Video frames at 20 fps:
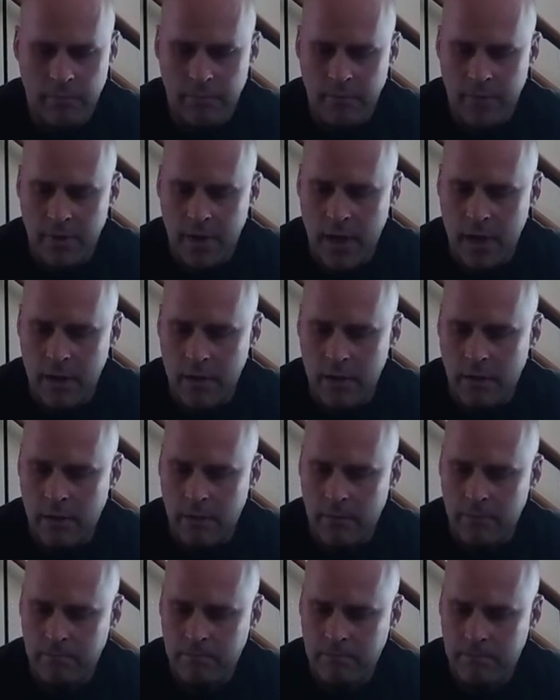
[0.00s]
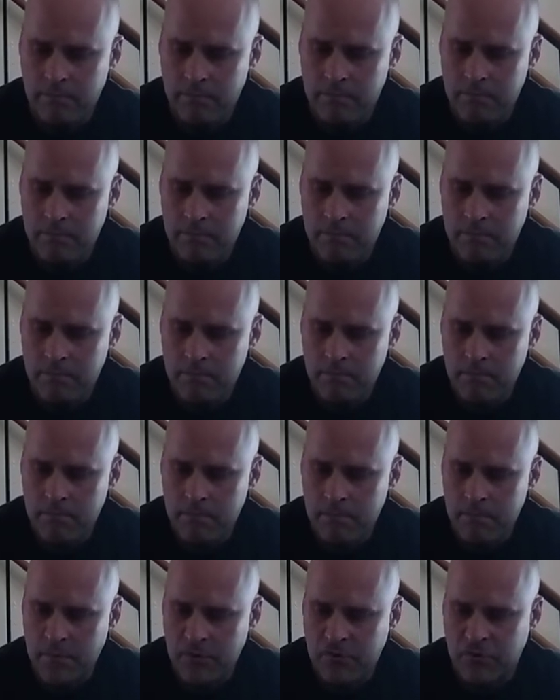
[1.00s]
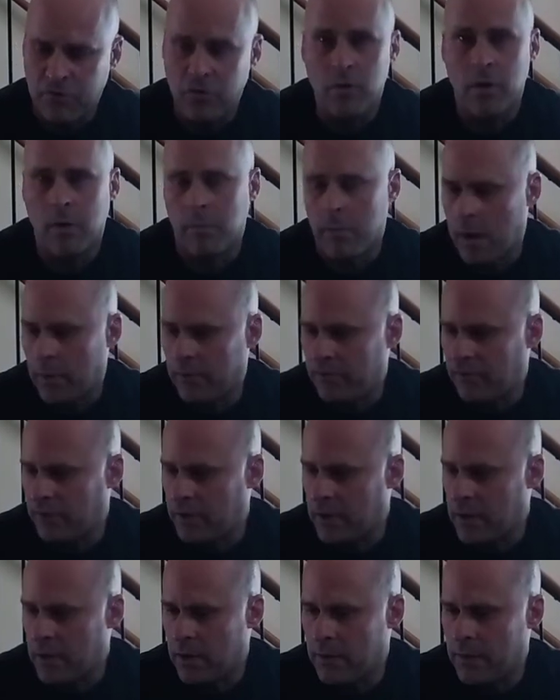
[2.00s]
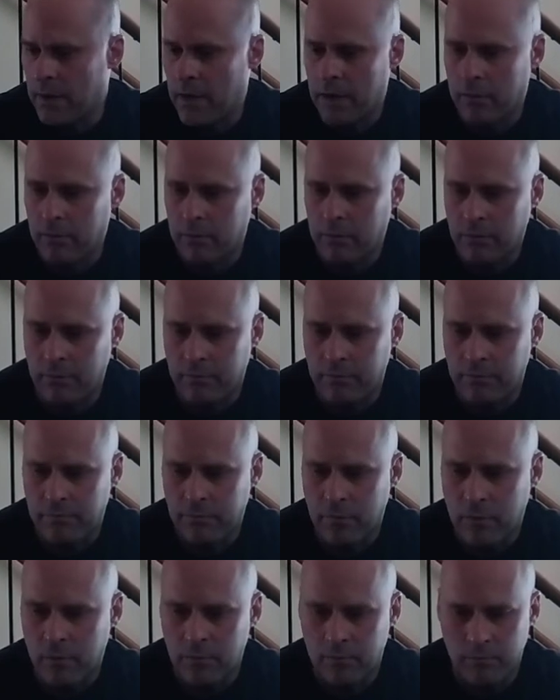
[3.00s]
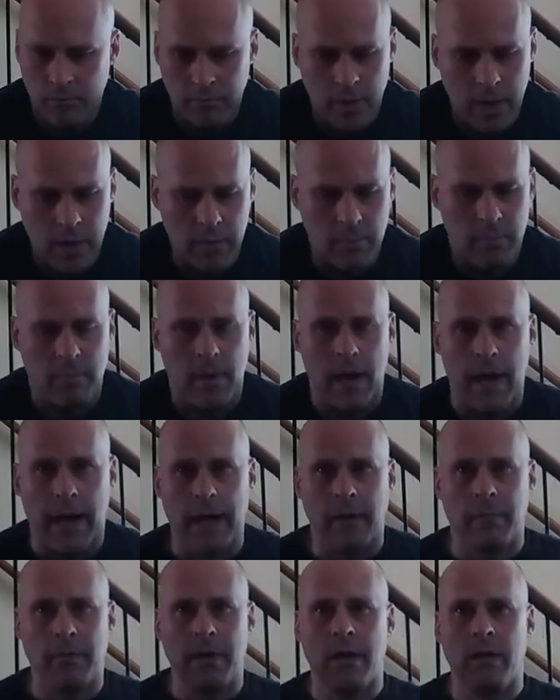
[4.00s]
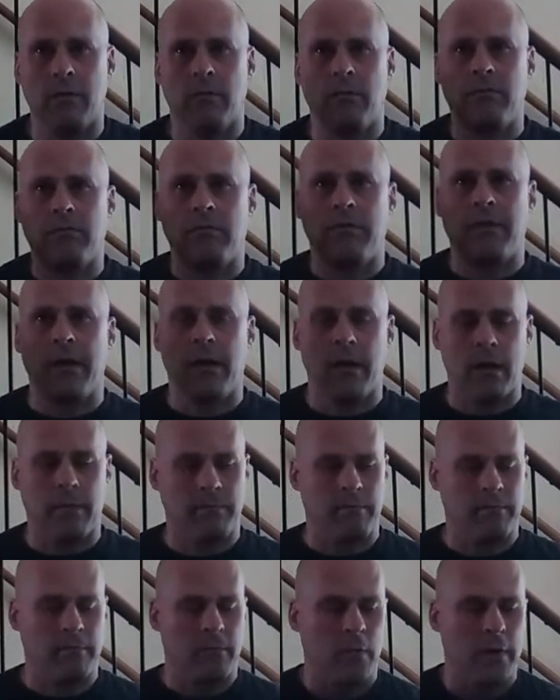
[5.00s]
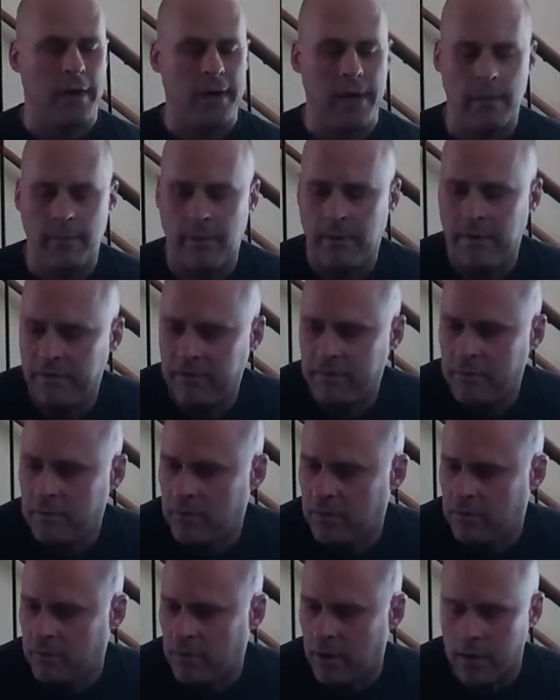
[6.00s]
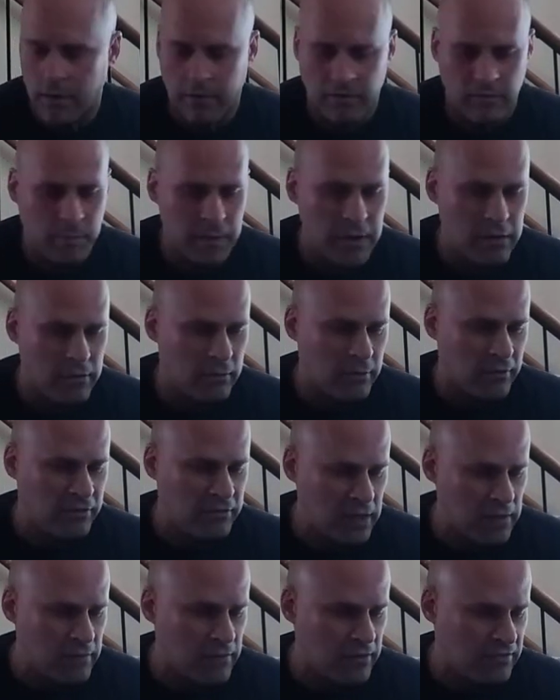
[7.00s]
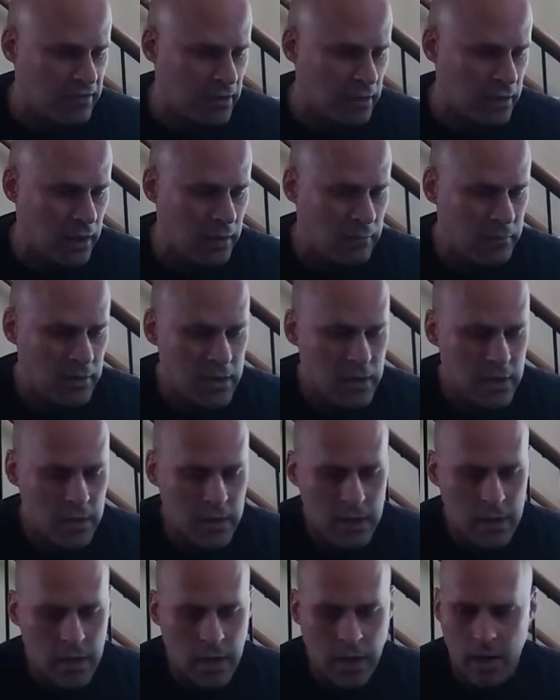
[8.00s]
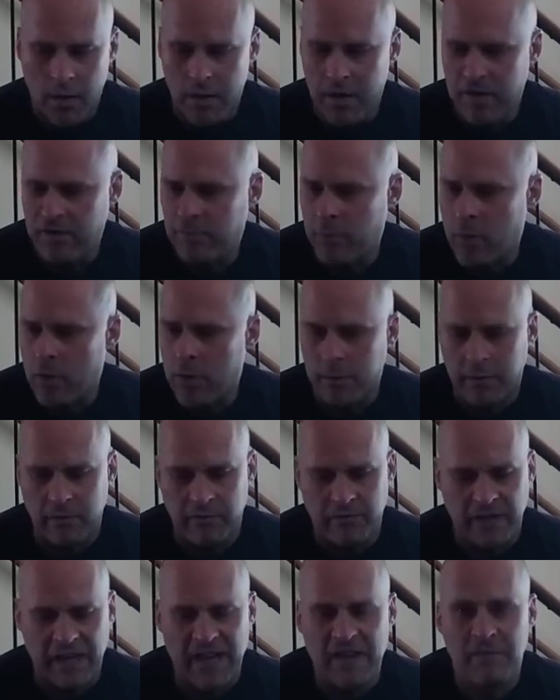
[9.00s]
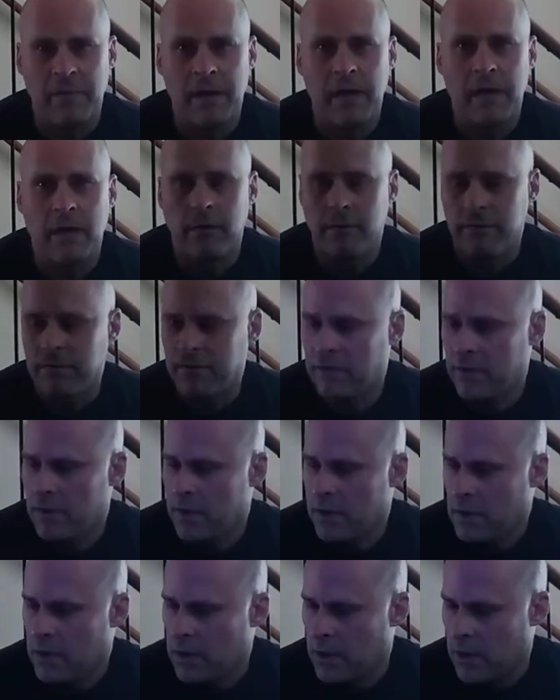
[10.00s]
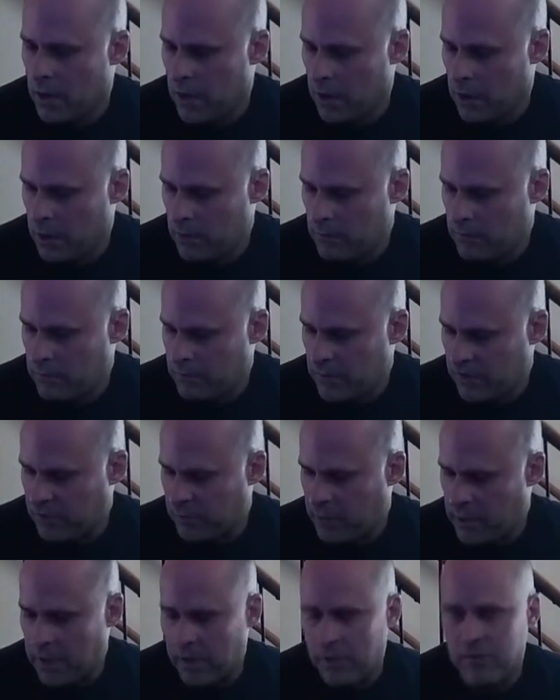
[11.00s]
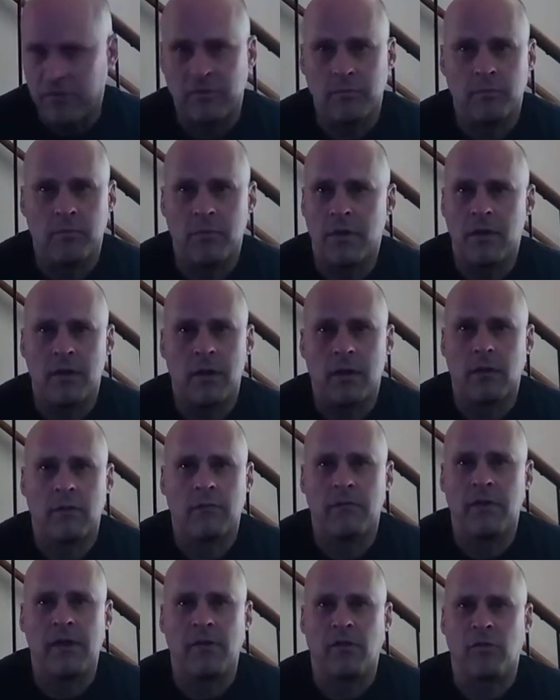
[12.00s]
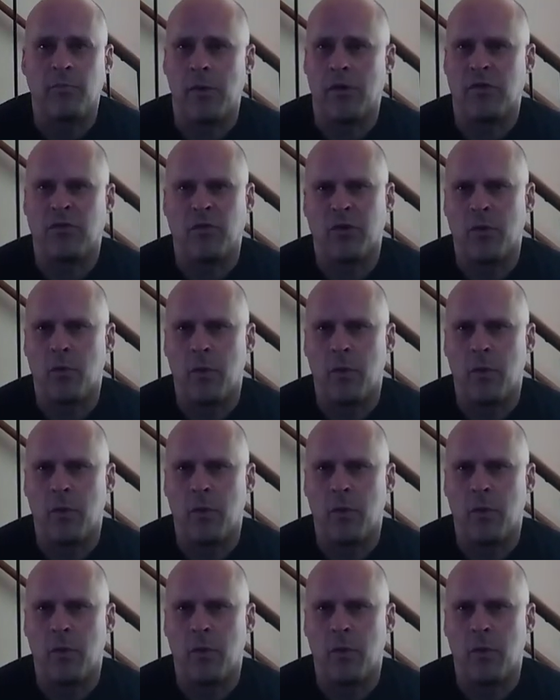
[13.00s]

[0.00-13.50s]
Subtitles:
There's two of them, obviously. They will be behind me setting up when I get my speaker, my TV set up. They support up to 5 pounds of speakers, and the video speakers only